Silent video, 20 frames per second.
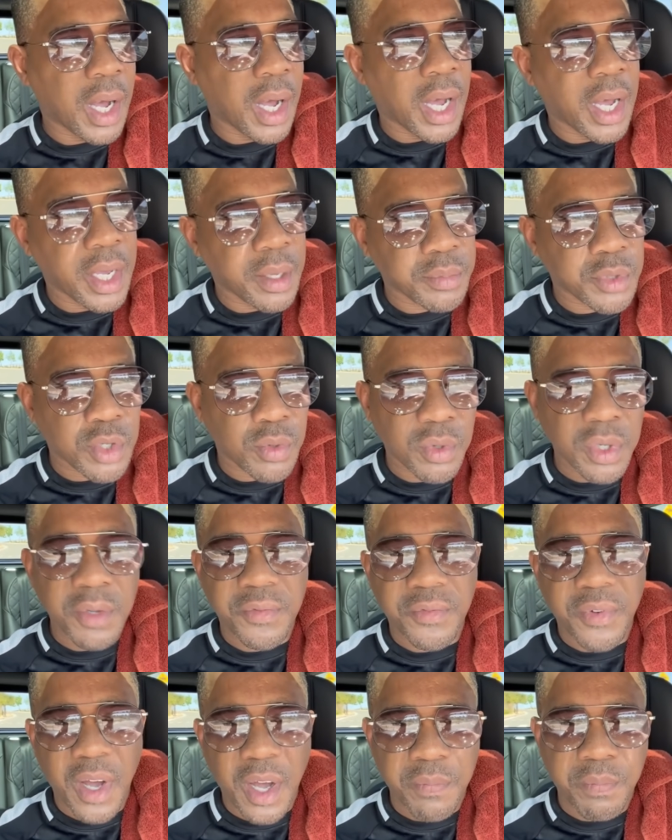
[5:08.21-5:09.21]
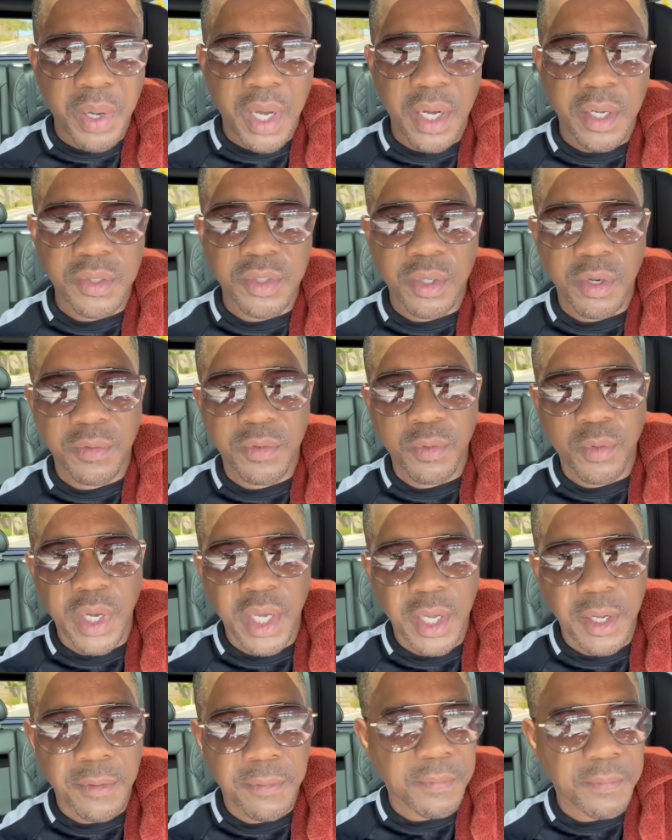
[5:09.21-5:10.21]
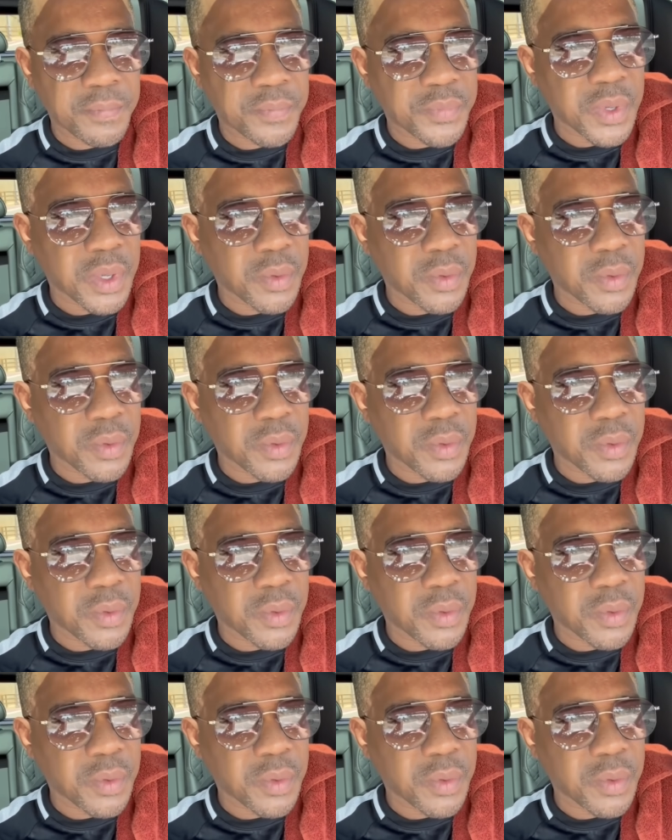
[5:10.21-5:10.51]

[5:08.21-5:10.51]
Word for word: was married to Sheree at the time, but he went